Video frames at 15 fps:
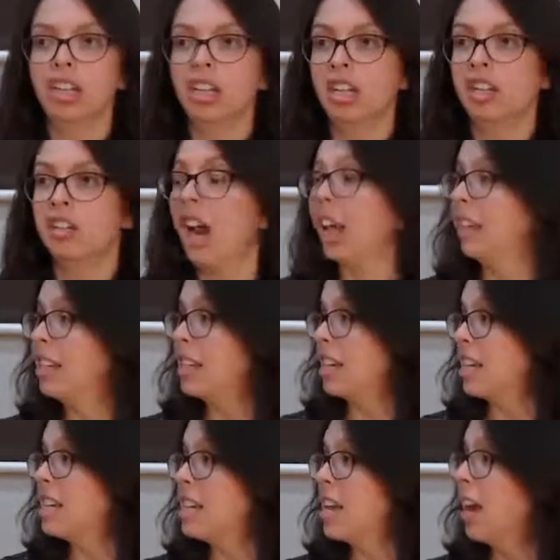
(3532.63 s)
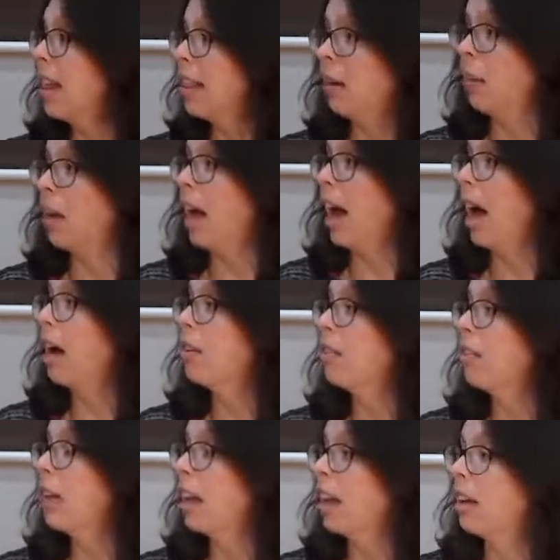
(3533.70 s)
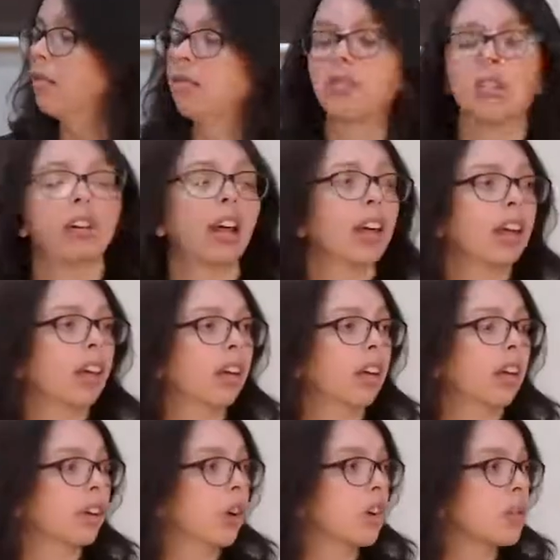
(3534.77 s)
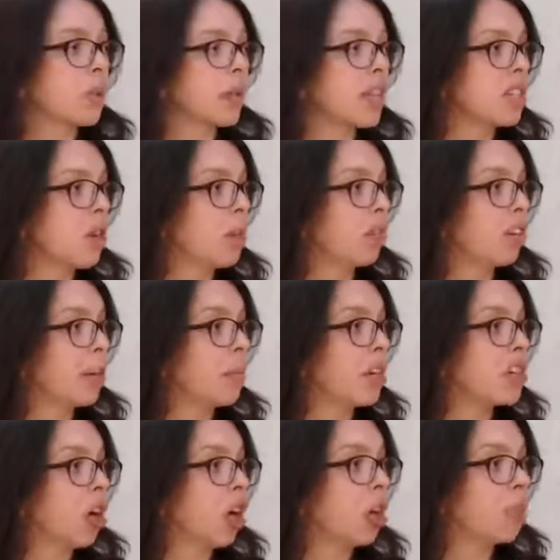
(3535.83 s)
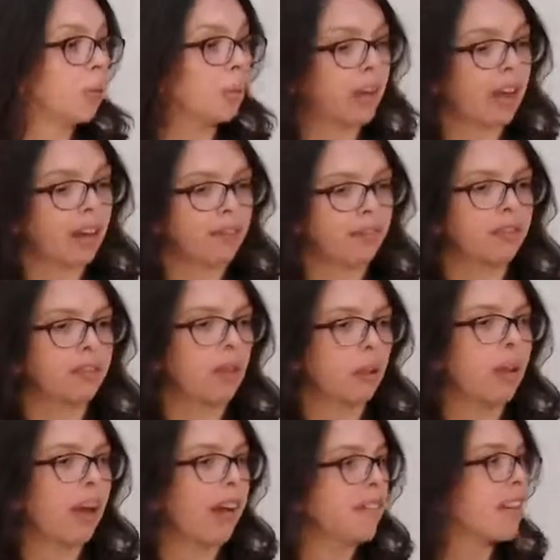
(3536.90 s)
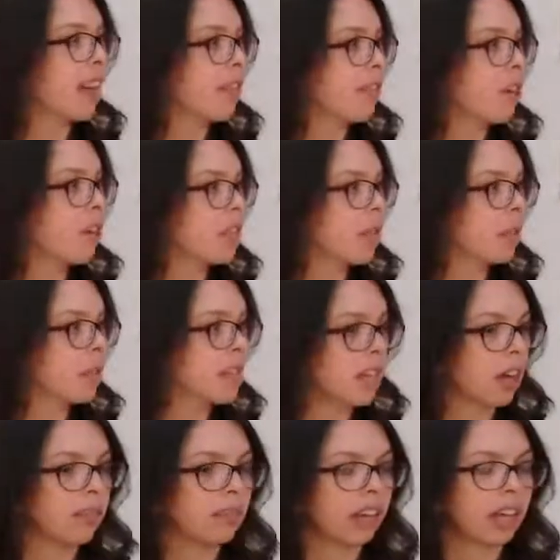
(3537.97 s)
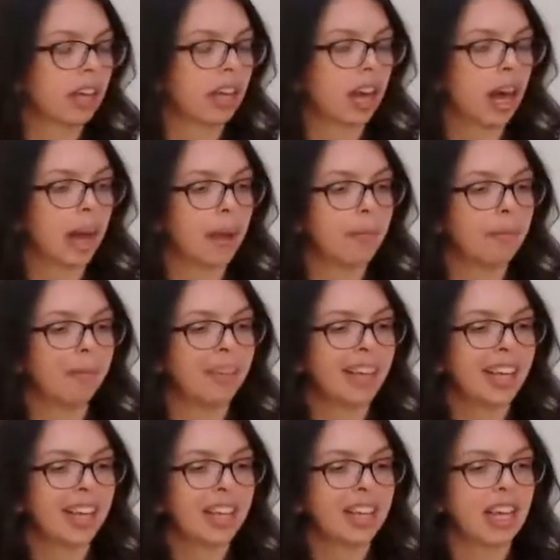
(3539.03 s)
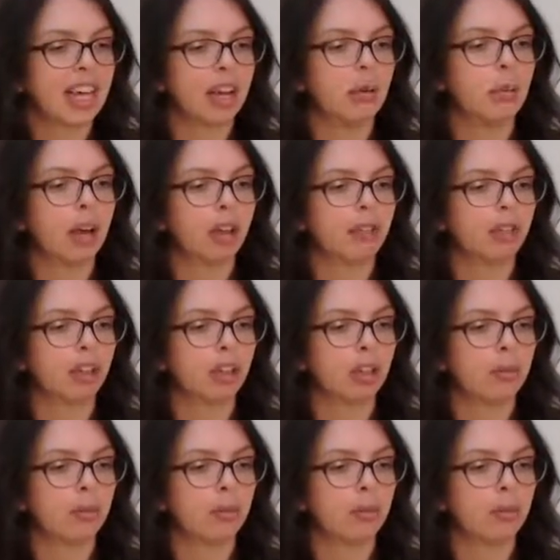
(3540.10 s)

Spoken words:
challenges that we have, it can feel like, gosh, well, there's not really much hope, or feel like we have to get focused on the suffering. And I work for a